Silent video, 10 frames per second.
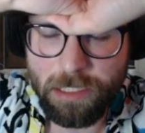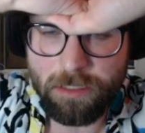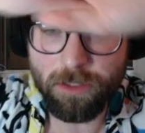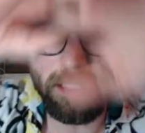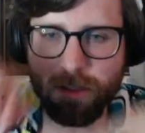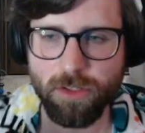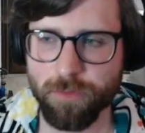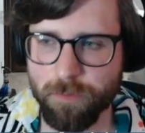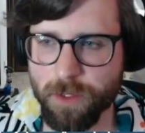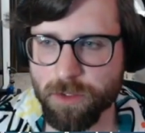I don't like the
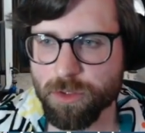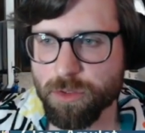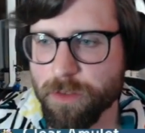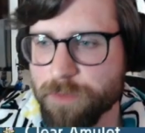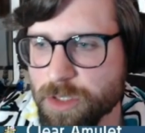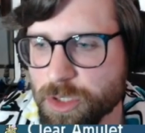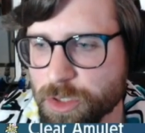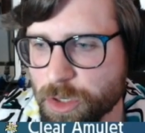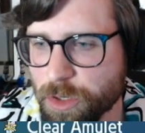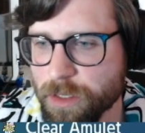
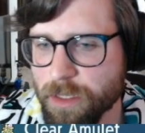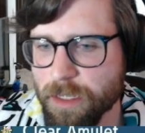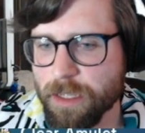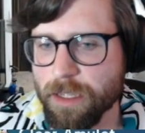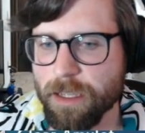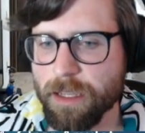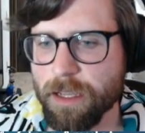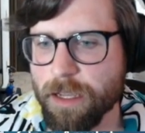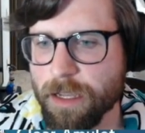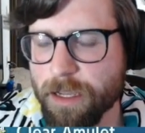252.
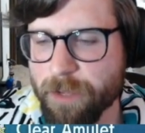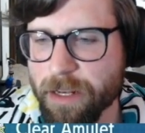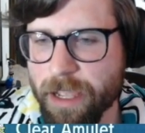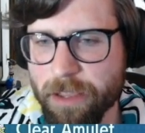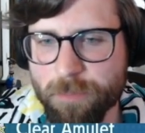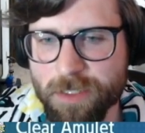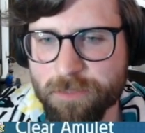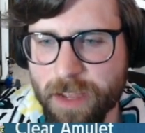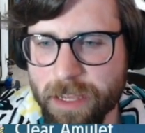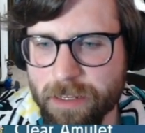Annihilate is
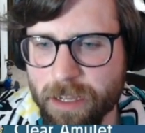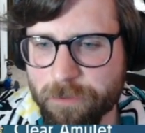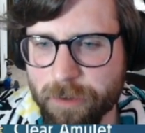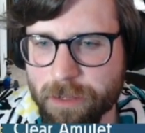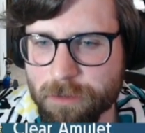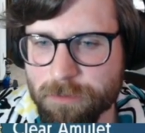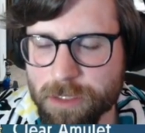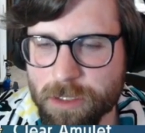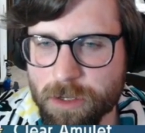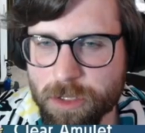fine enough. I don't
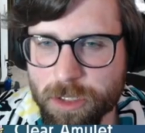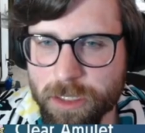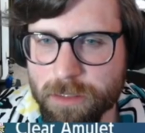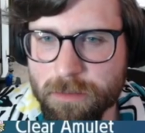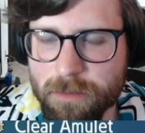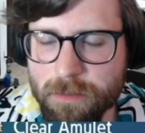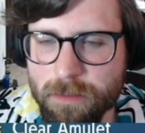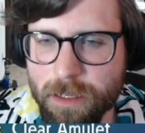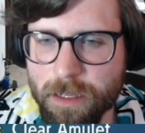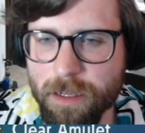really know
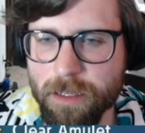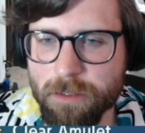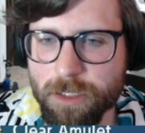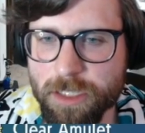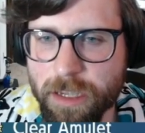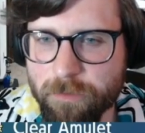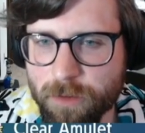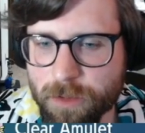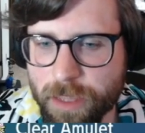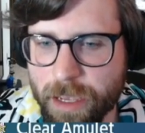a good set
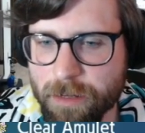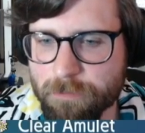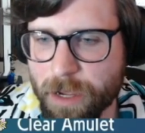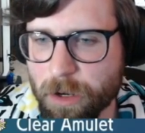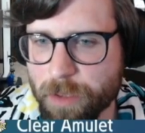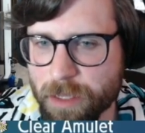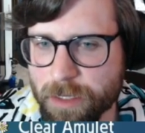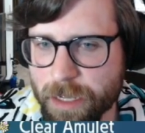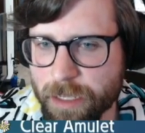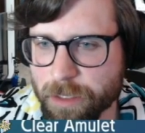for that Power Band
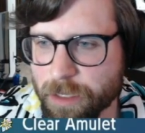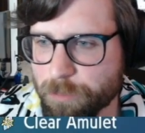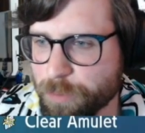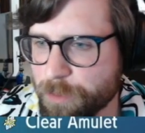Annihilate.